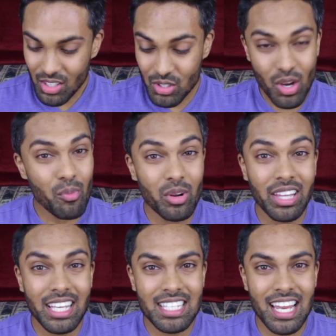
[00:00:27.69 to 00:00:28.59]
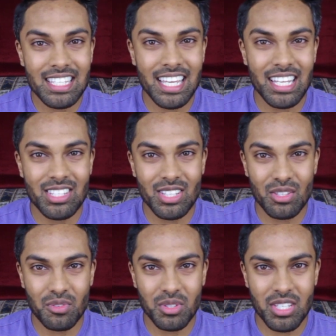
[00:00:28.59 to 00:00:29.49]
So I'm really excited to get into
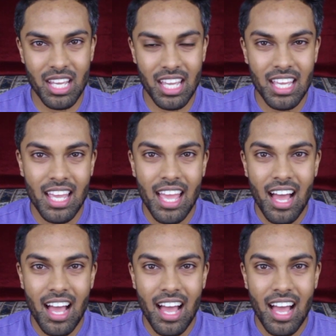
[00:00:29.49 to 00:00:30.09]
this food today.